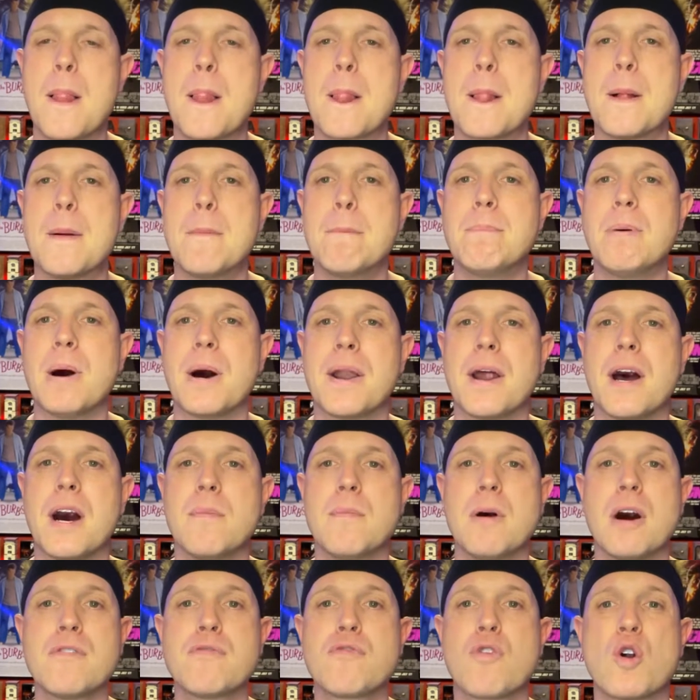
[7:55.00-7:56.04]
But
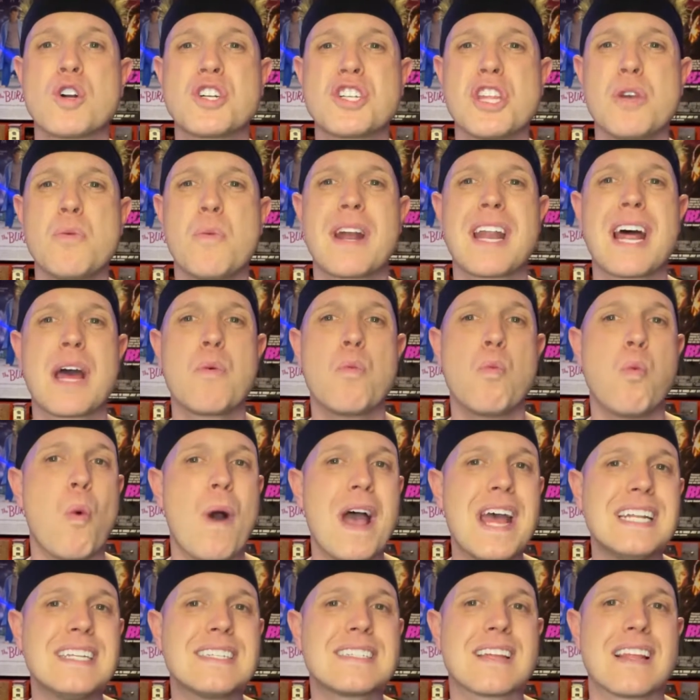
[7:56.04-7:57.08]
unfortunately, when I
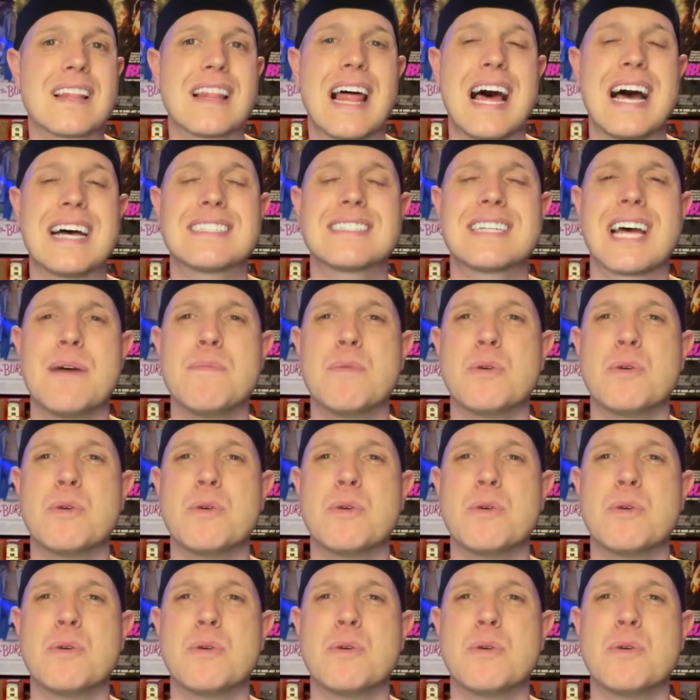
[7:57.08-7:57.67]
went last time,